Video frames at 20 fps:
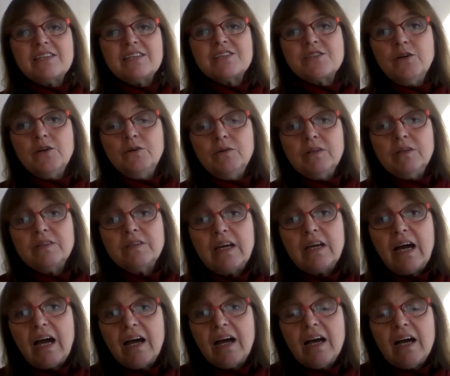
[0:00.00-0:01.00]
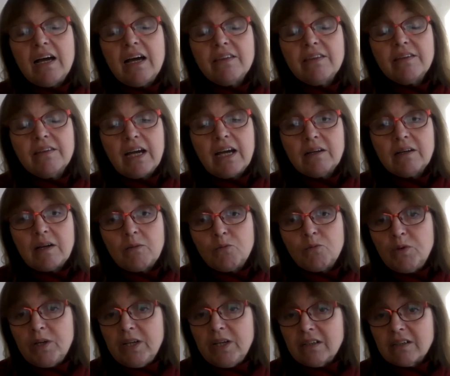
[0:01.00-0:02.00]
So
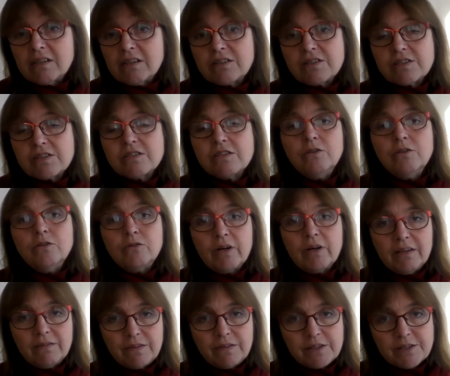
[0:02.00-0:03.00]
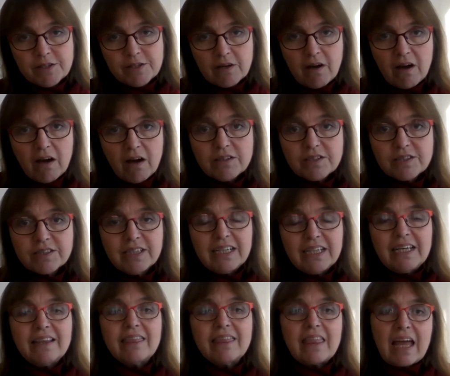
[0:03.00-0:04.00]
we are just so grateful to God
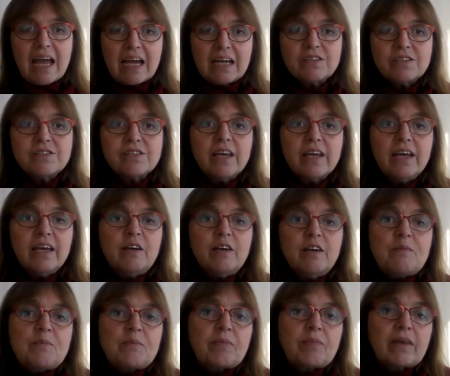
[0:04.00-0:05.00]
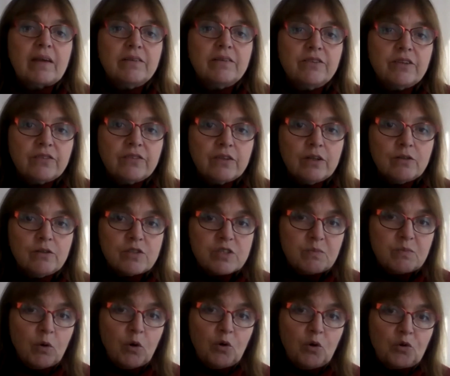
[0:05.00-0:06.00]
that just those
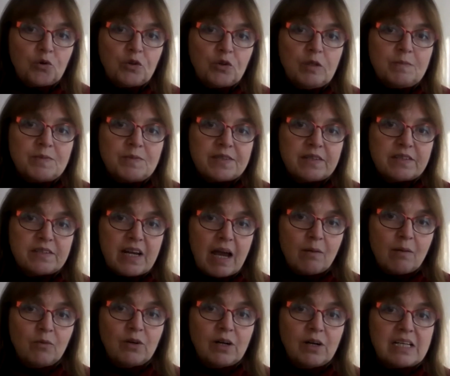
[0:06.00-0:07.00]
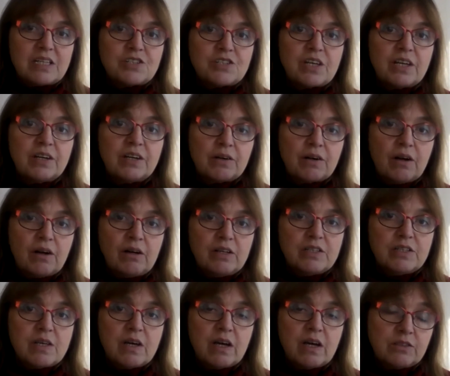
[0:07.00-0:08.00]
small groups that Amarech and her
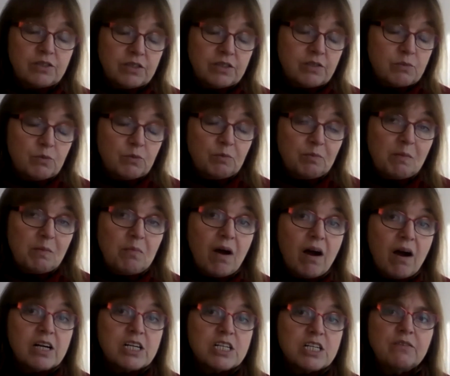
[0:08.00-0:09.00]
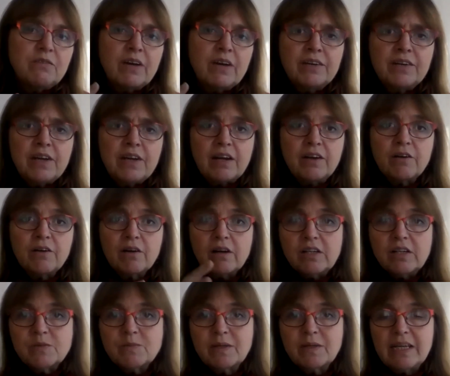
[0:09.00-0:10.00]
husband just would be part of, and her
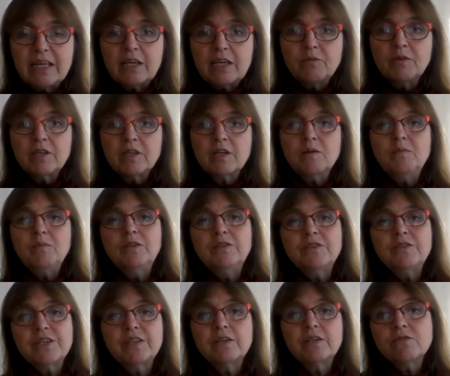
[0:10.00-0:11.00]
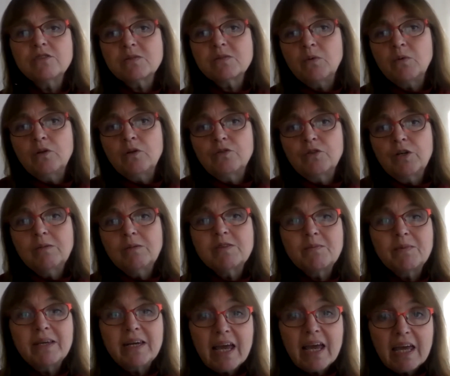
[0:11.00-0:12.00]
husband linked with the community, those small groups have
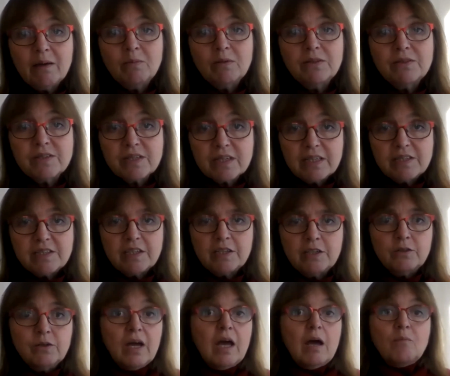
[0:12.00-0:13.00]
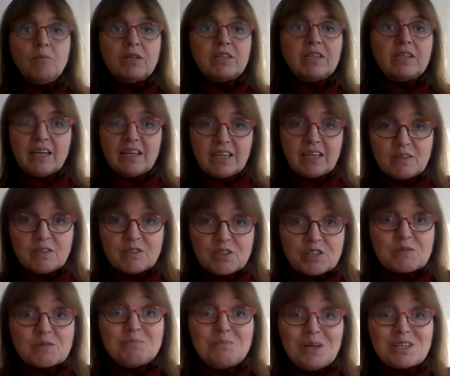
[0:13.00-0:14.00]
been able to continue, but like in
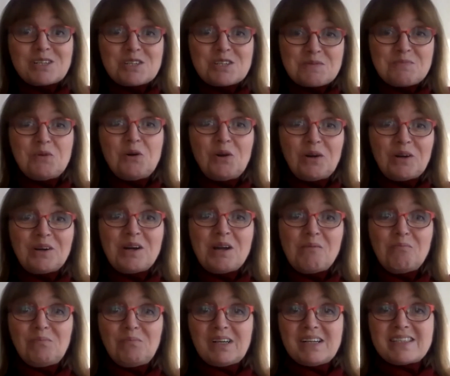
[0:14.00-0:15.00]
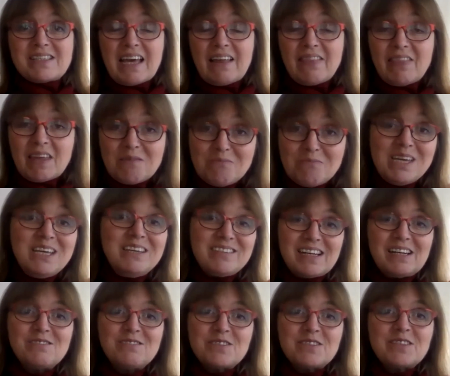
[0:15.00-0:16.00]
just much smaller numbers, and they meet
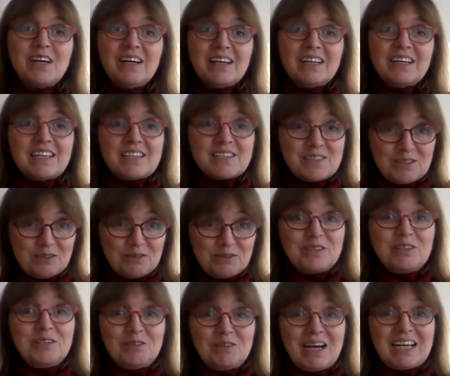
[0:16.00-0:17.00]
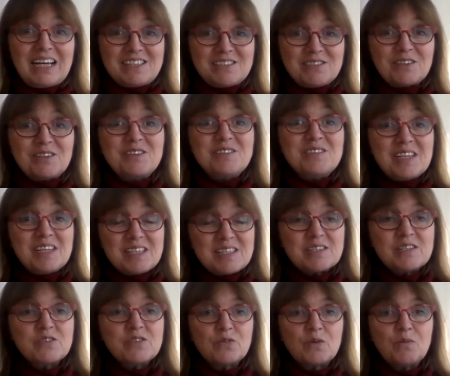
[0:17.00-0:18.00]
outside, so, you know, at sort of
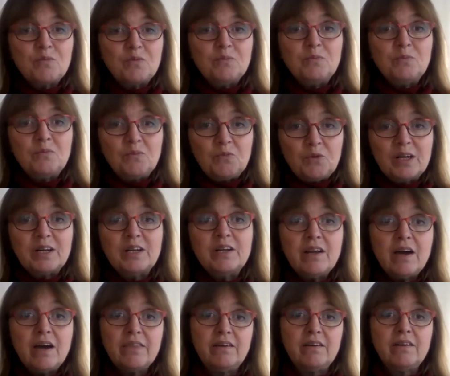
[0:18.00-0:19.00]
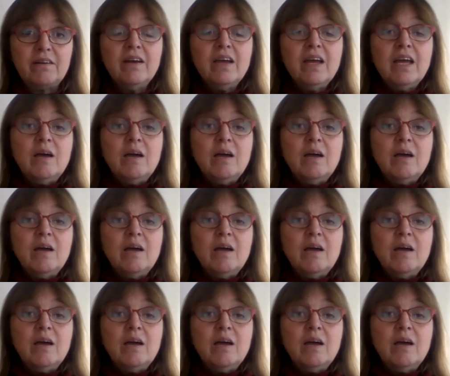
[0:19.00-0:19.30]
distance from one another.